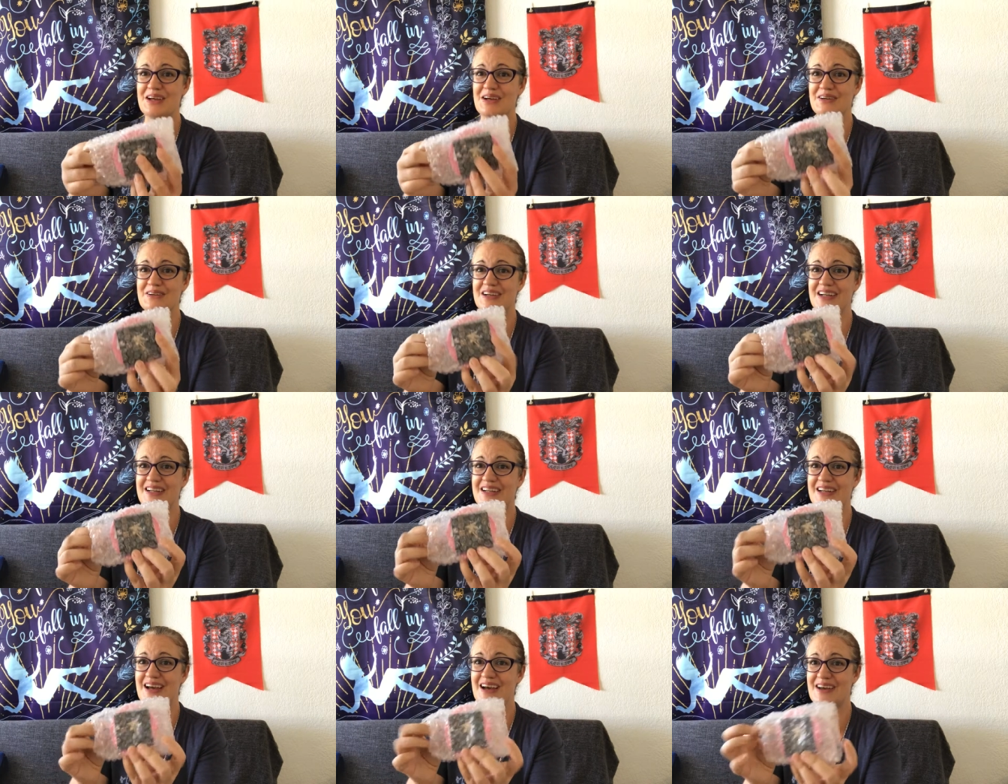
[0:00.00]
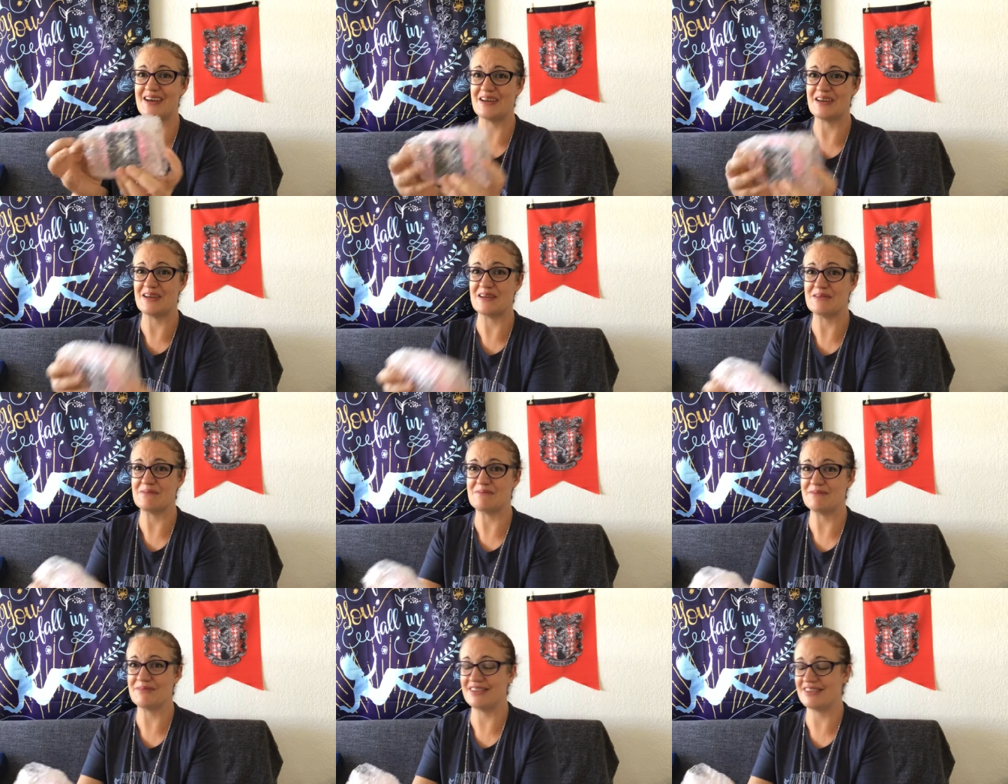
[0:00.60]
Okay,
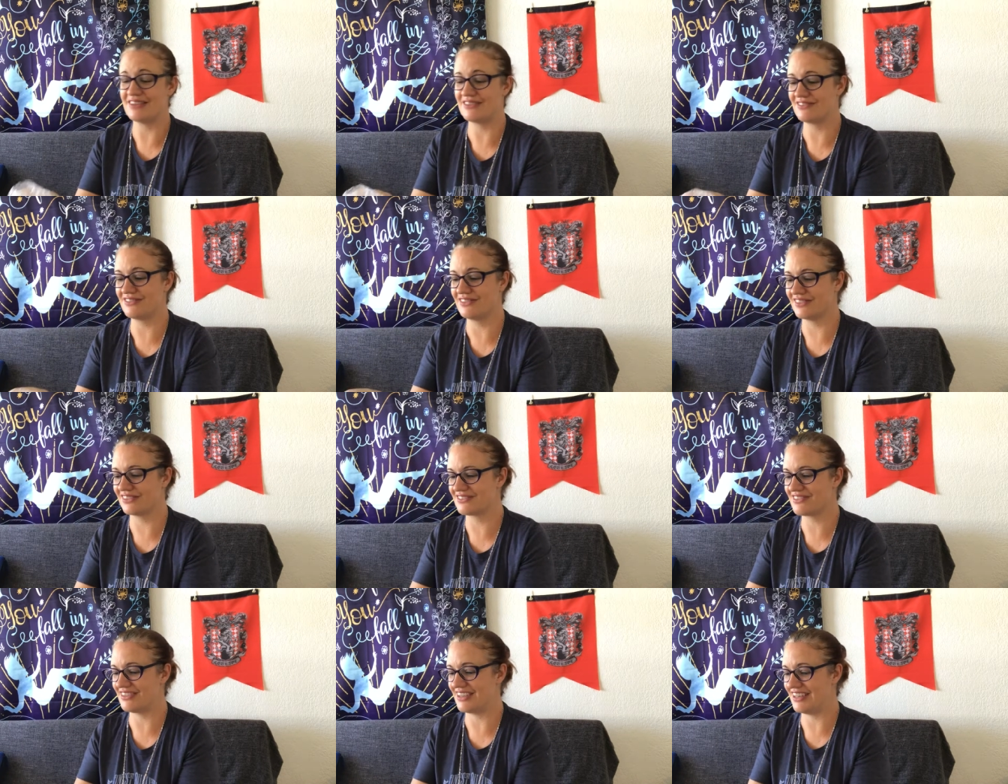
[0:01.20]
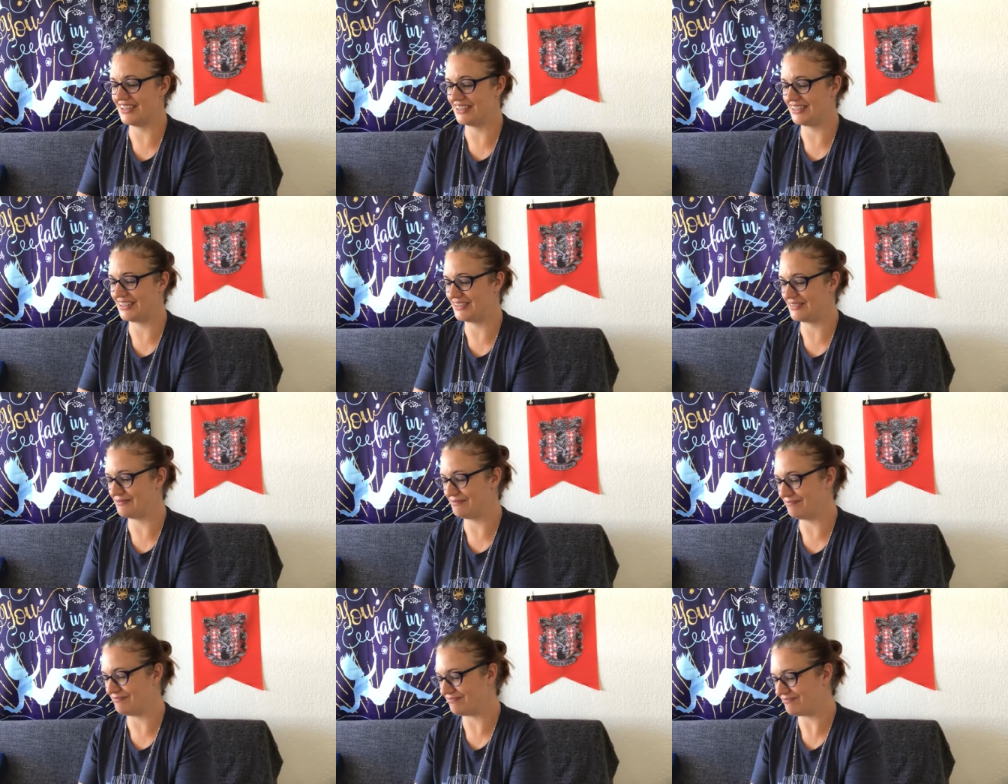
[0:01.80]
um, this looks like
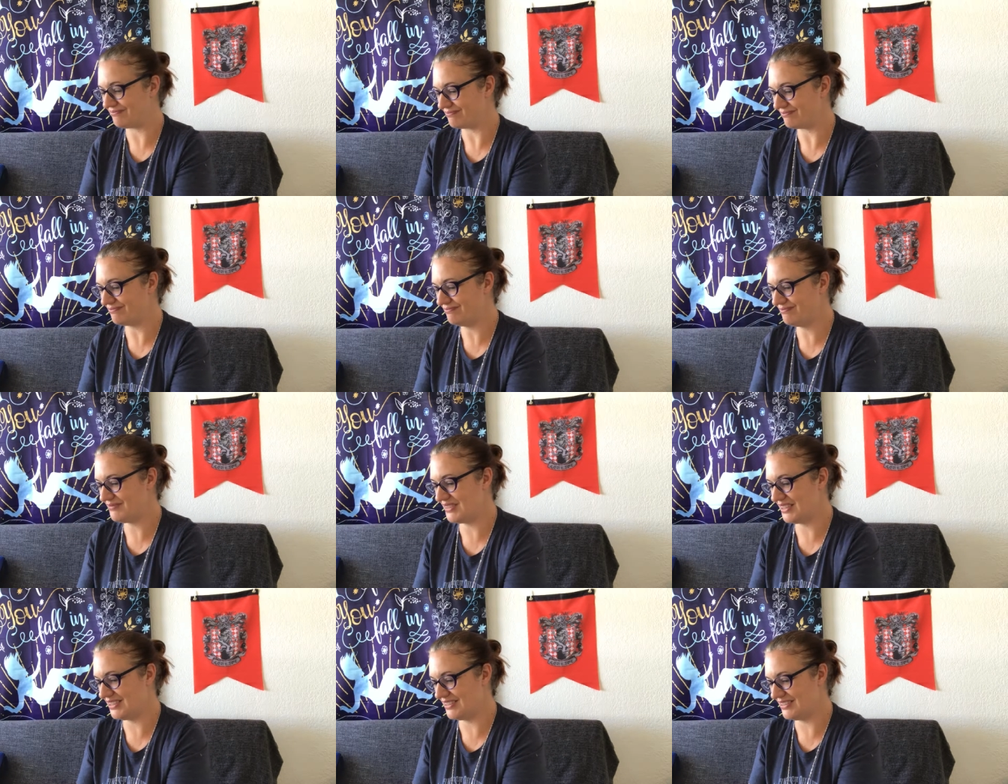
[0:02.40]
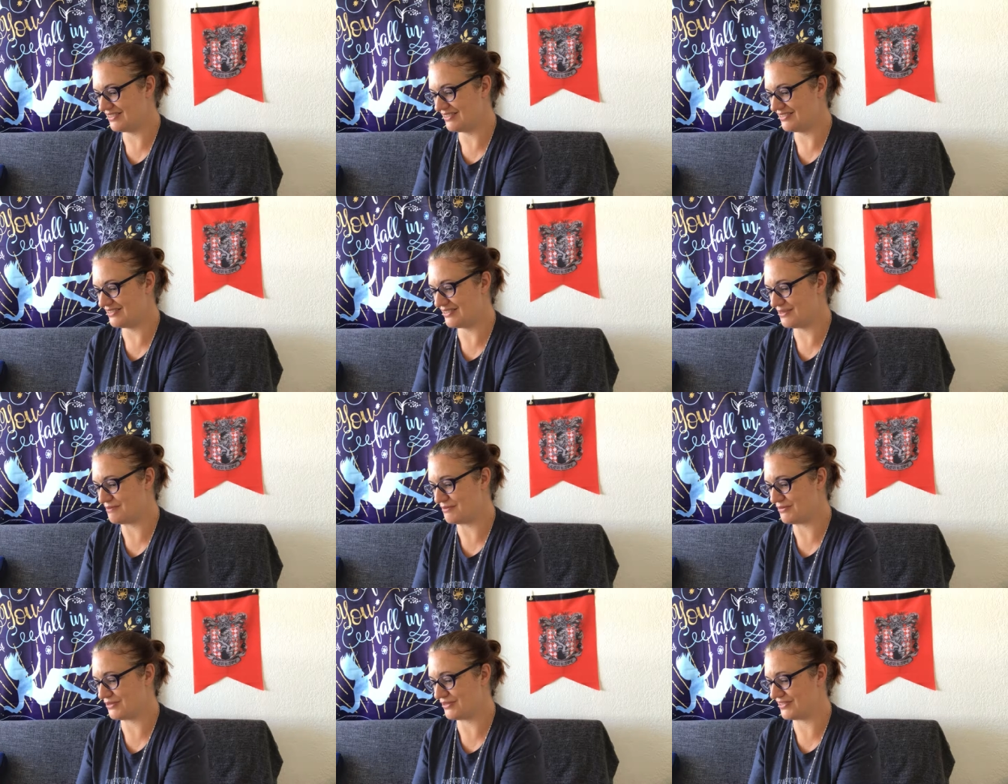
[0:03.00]

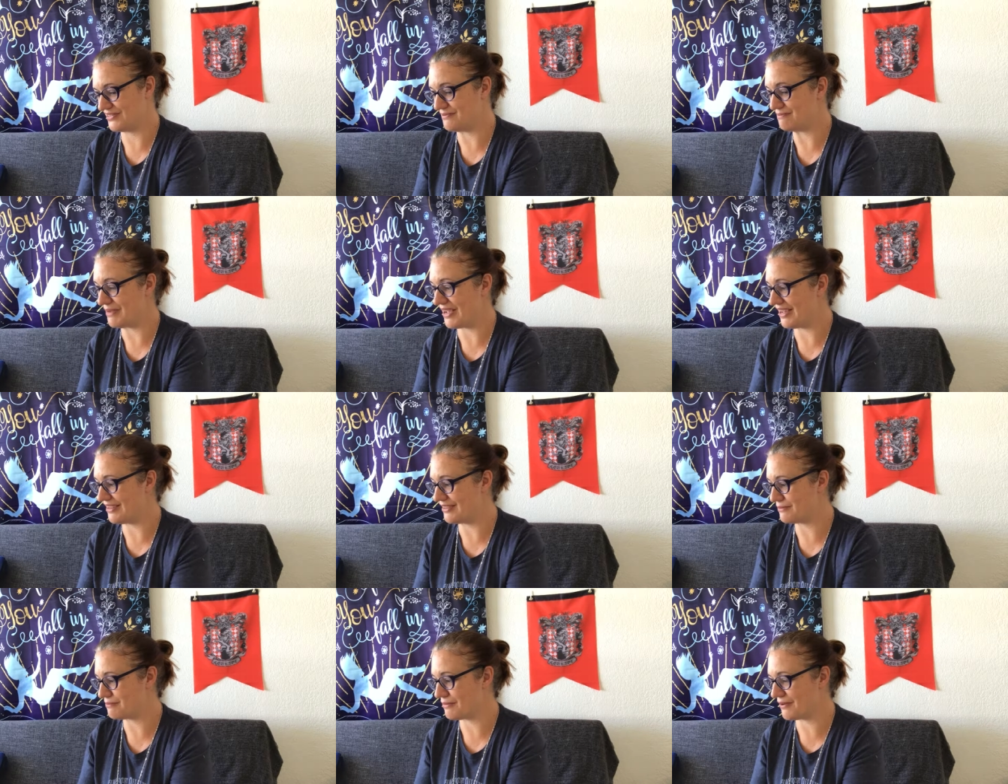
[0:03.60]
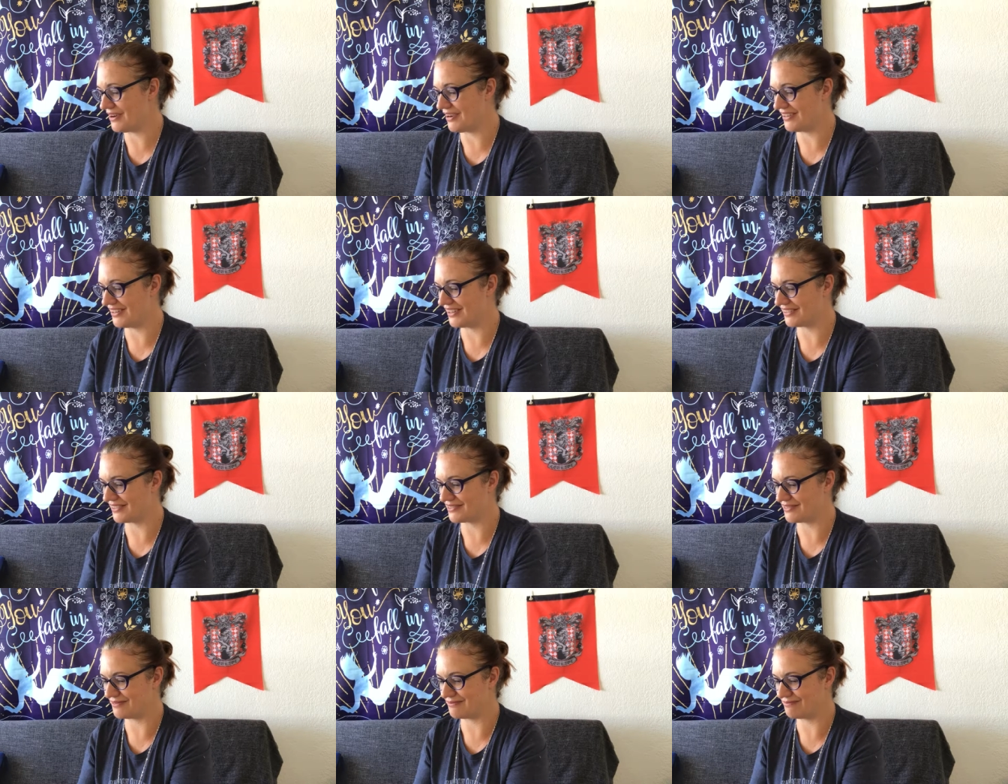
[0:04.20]
some sort of bath product.